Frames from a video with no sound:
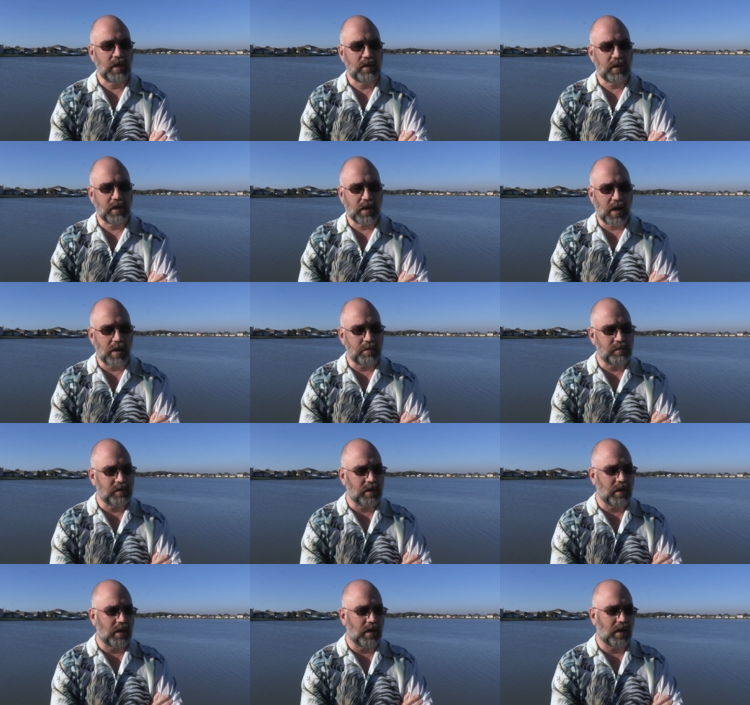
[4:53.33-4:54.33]
they got,
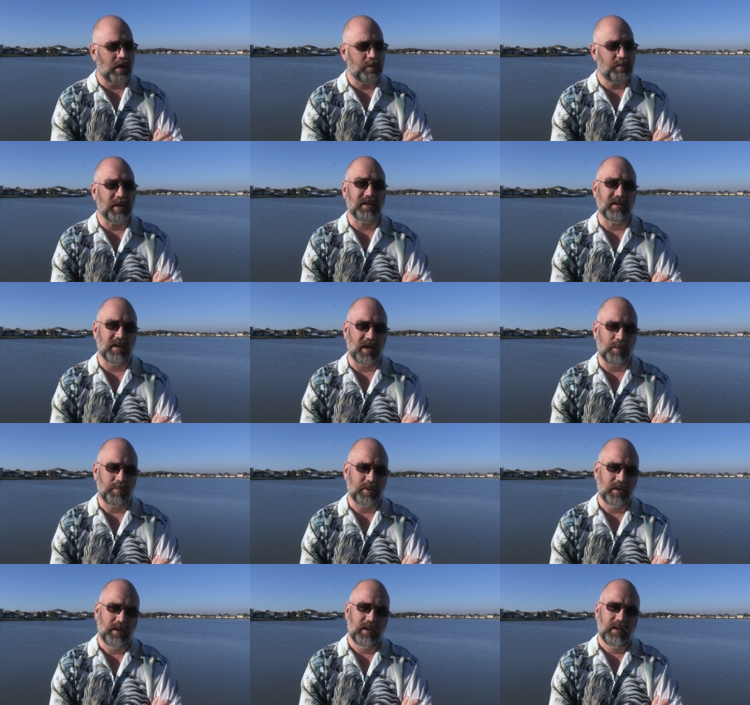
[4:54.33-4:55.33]
uh, picked it up.
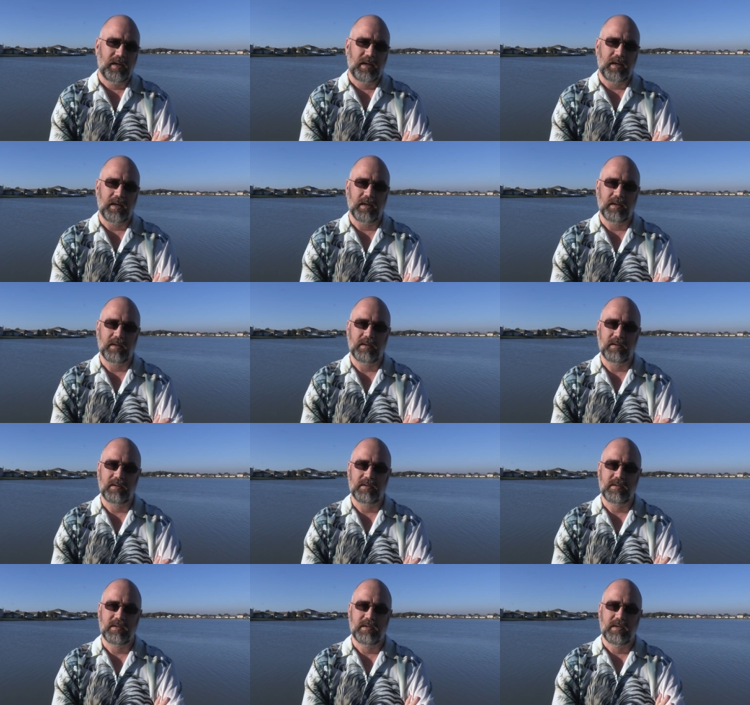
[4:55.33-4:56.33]

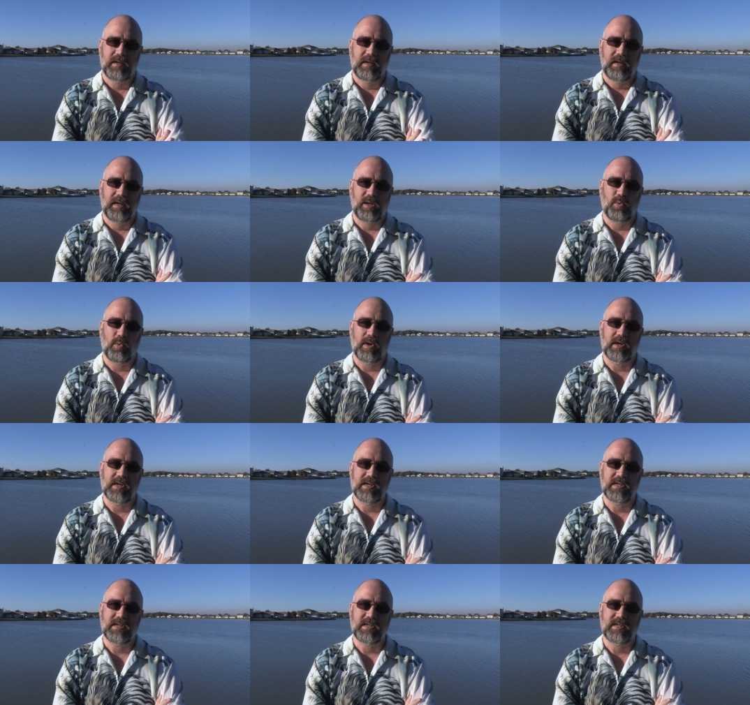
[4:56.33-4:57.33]
And it
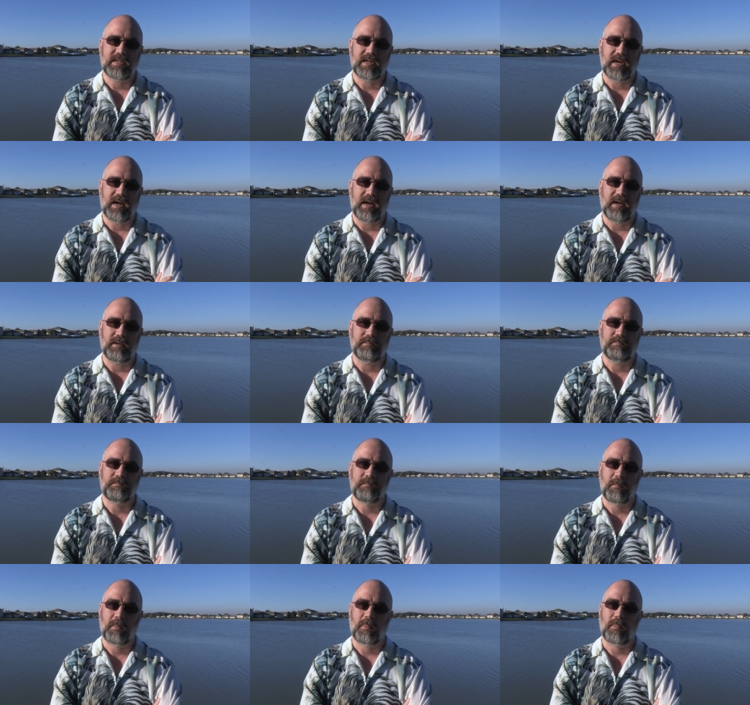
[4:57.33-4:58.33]
was, uh,
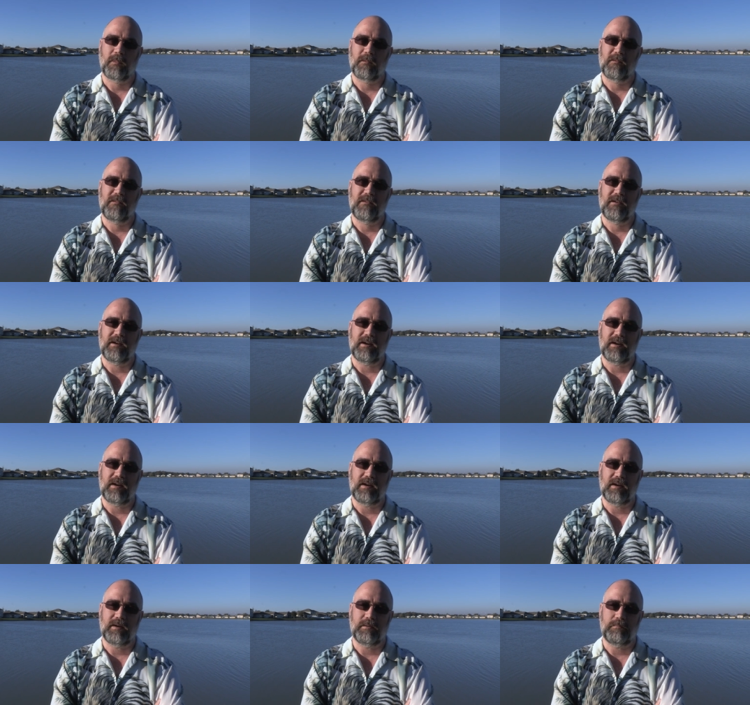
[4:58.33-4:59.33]

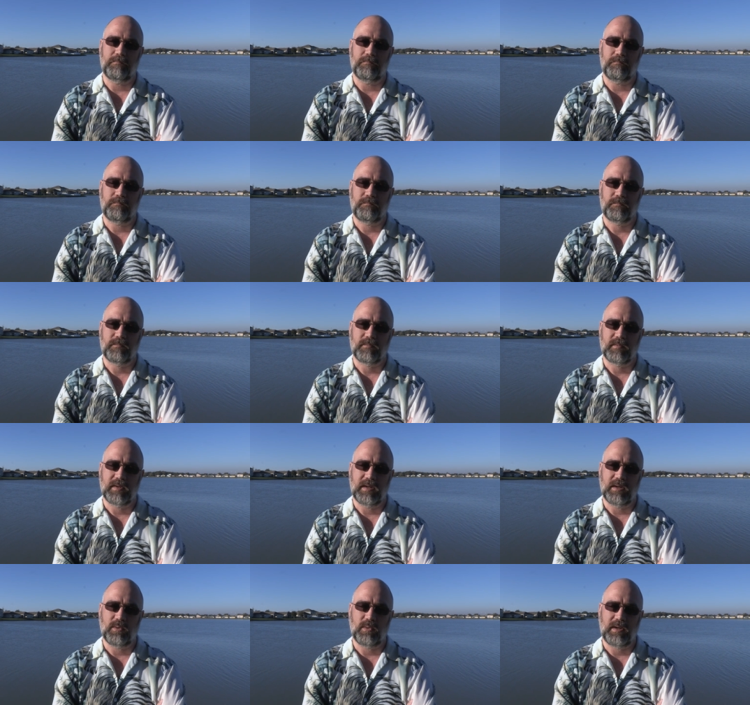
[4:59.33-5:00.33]
um,
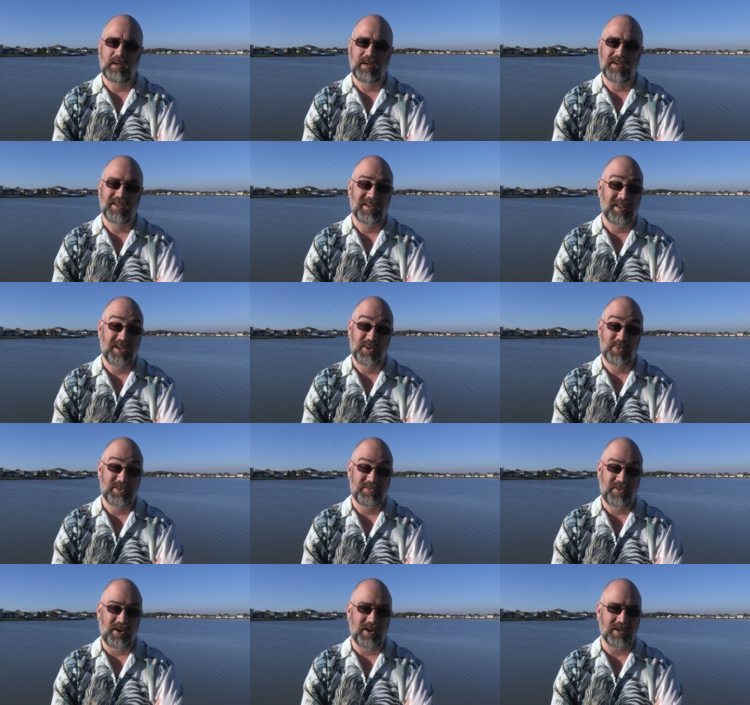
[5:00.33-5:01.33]
it, it
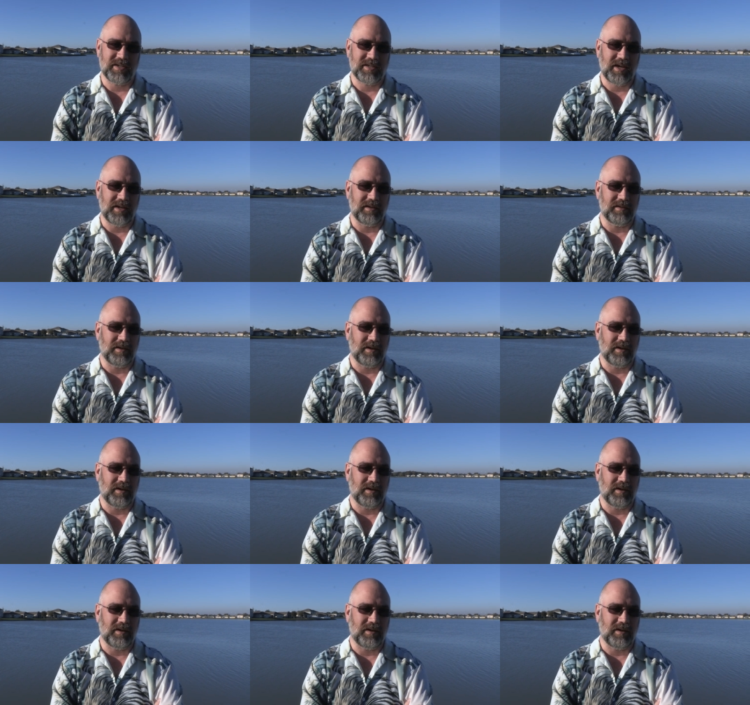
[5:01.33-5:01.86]
was a very exciting